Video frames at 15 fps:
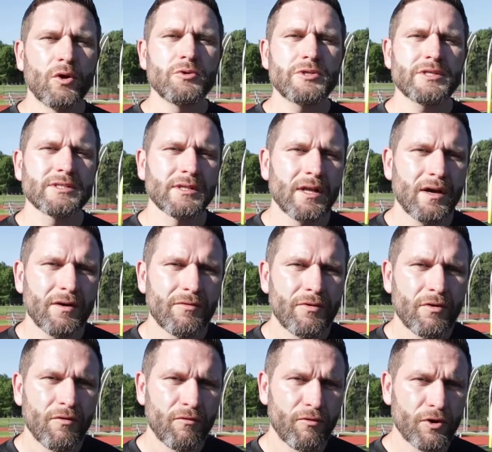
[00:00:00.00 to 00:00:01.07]
Coaches
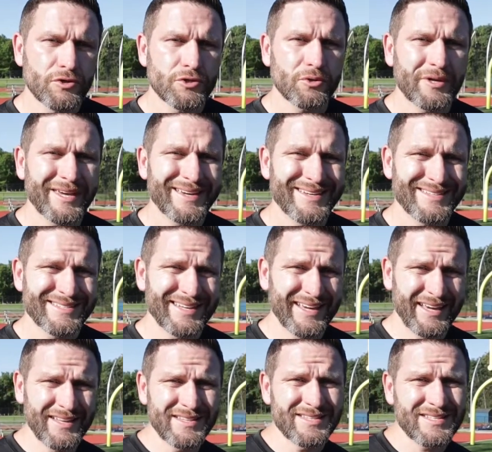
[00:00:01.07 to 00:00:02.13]
love virtual kicking's
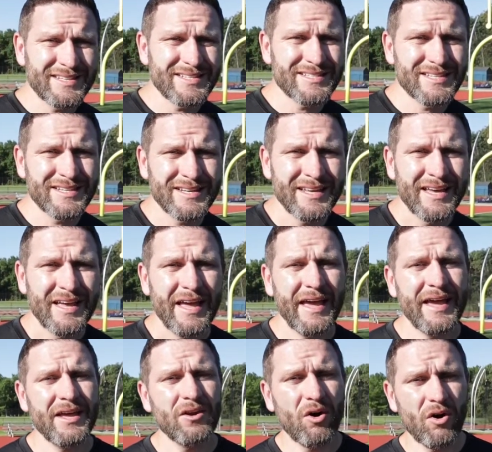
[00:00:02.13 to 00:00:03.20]
in season
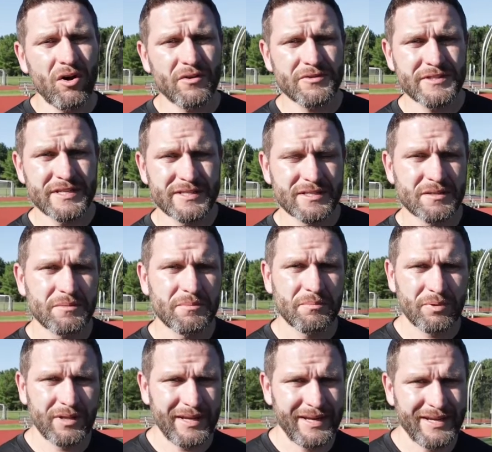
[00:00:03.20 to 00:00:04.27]
and off season
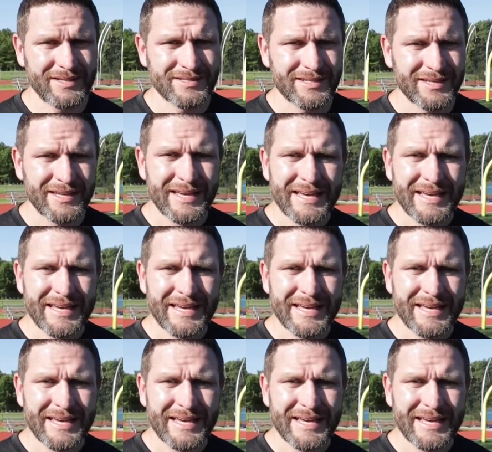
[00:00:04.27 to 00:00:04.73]
plans.